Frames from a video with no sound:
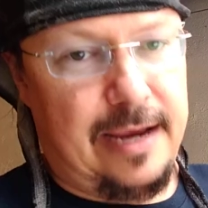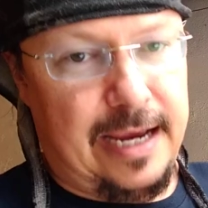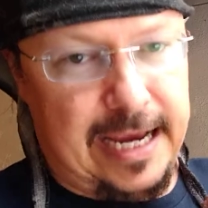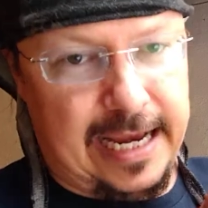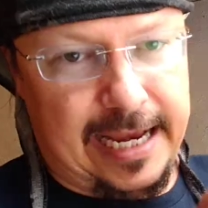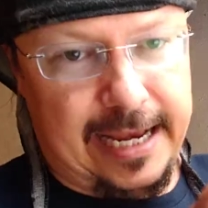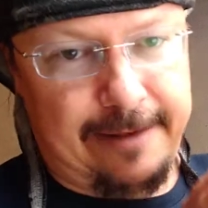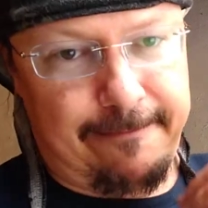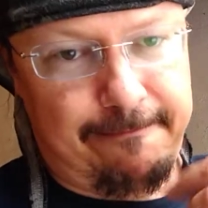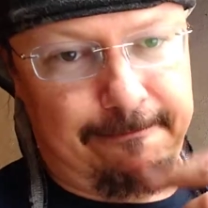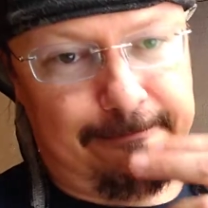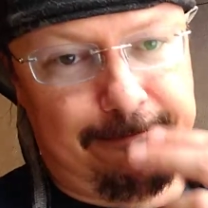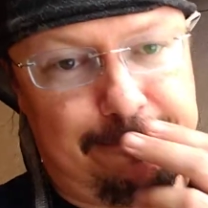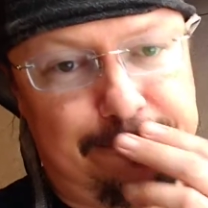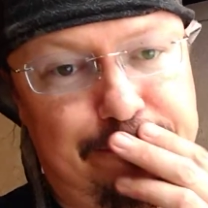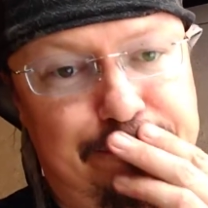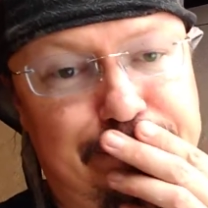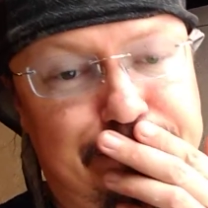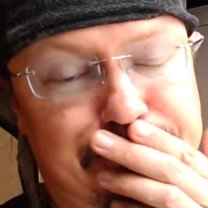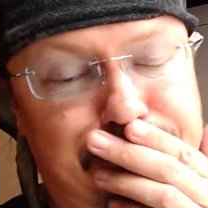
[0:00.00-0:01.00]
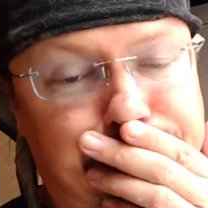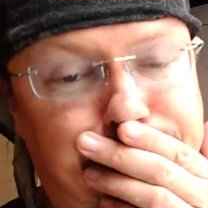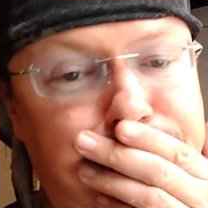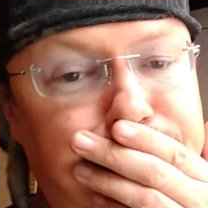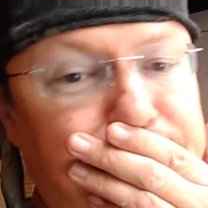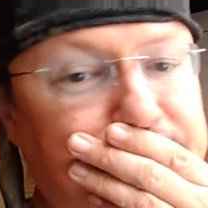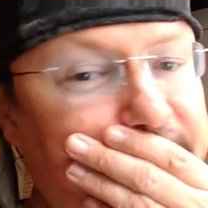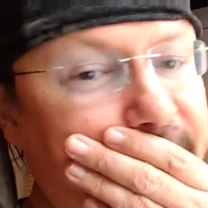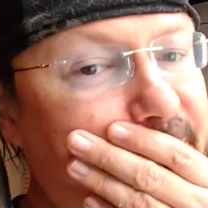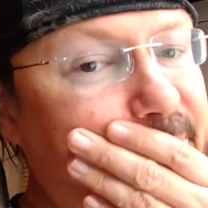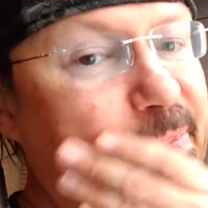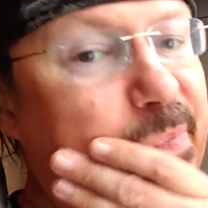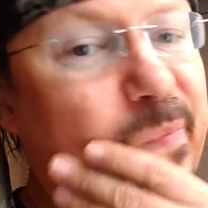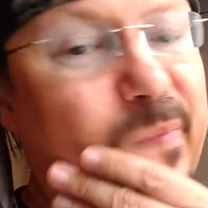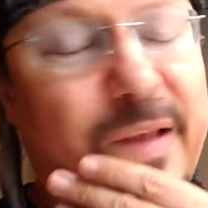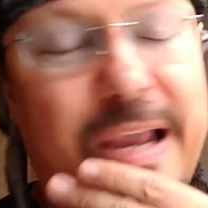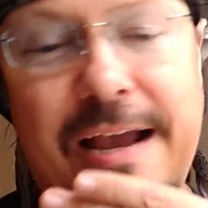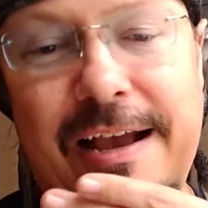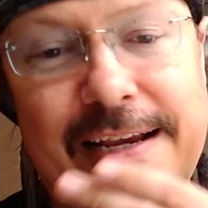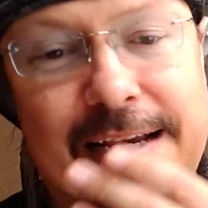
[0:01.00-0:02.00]
And
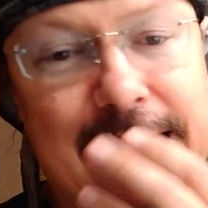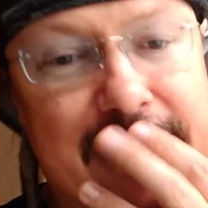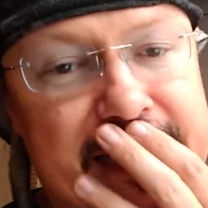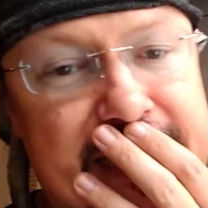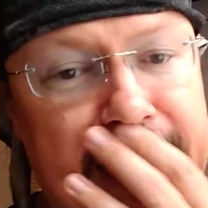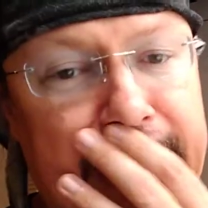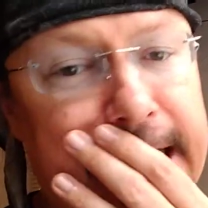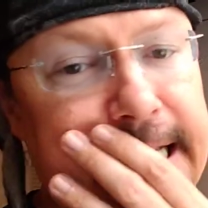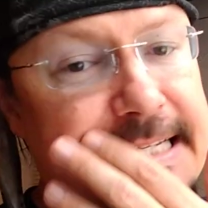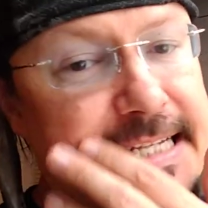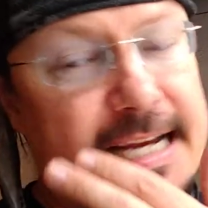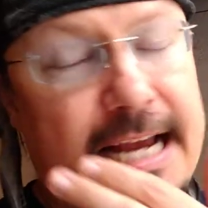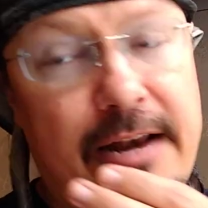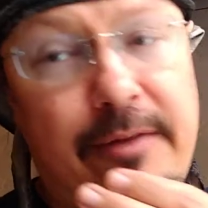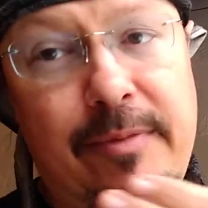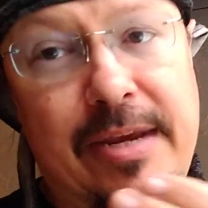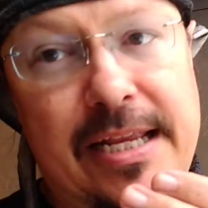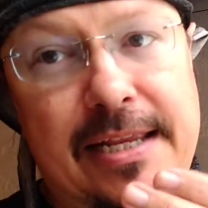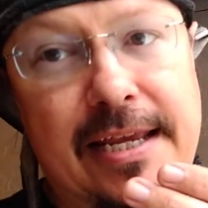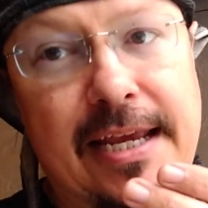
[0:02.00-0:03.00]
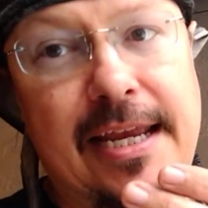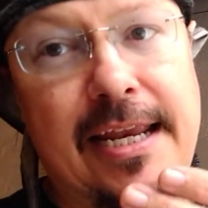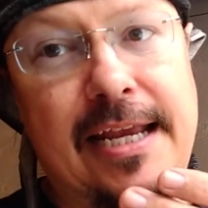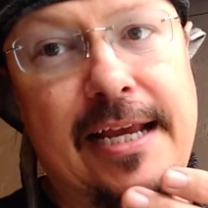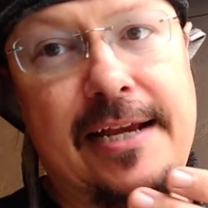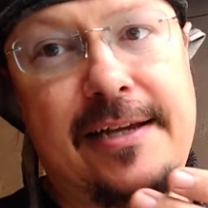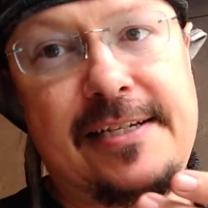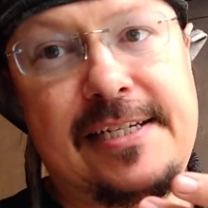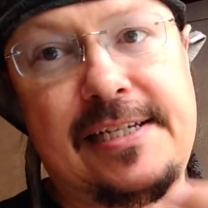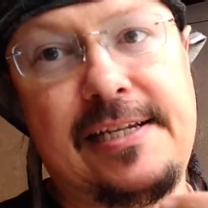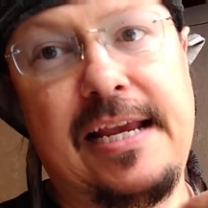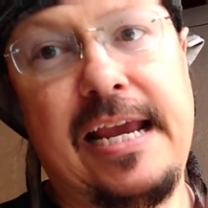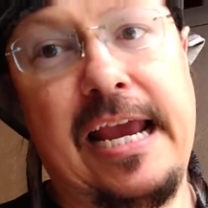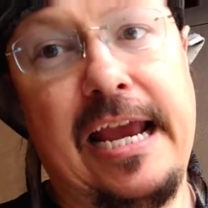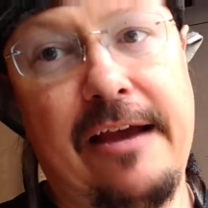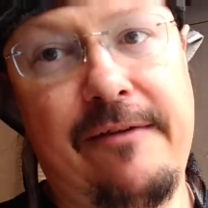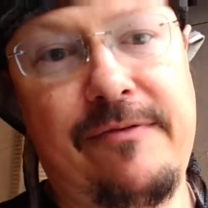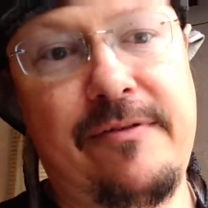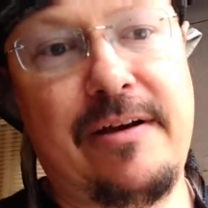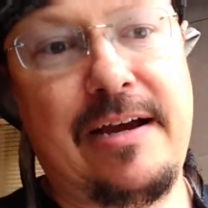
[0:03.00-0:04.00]
like I said, it's going to be tedious.
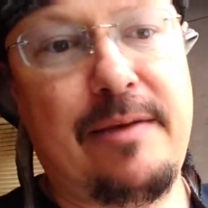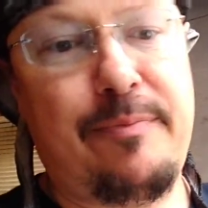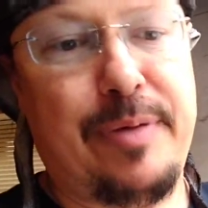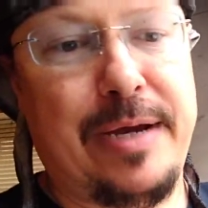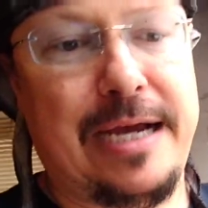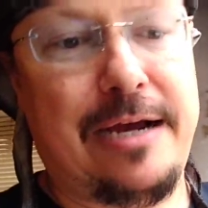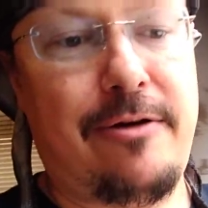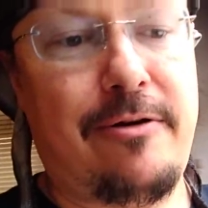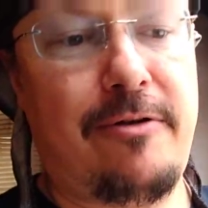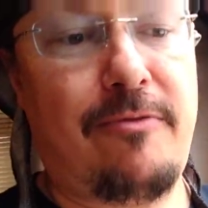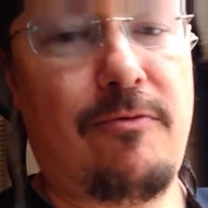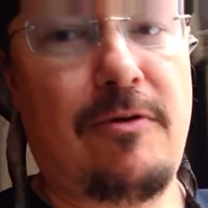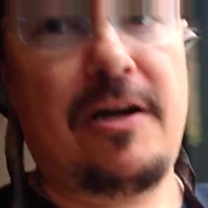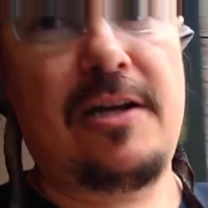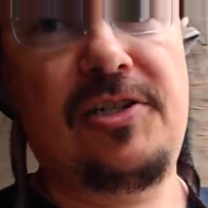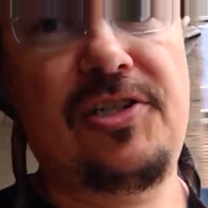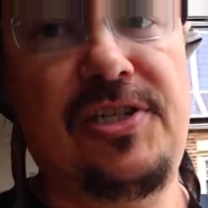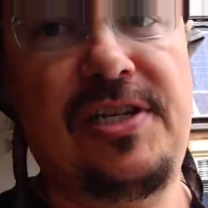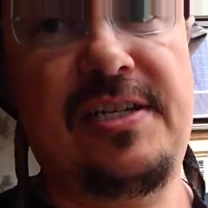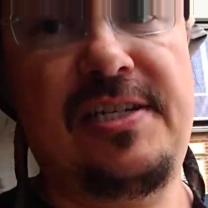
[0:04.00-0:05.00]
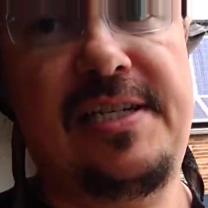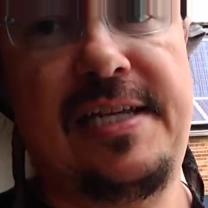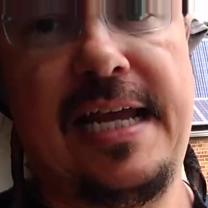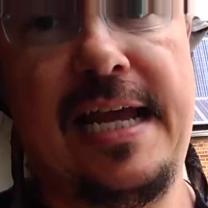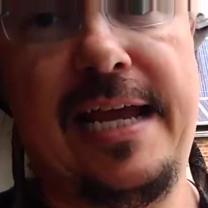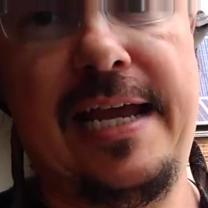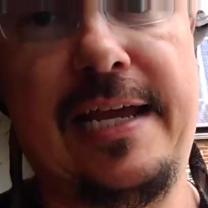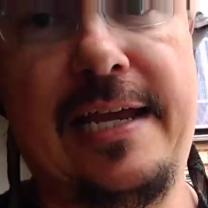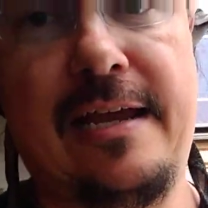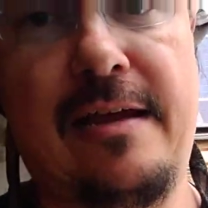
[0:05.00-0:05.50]
After I power wash this tank,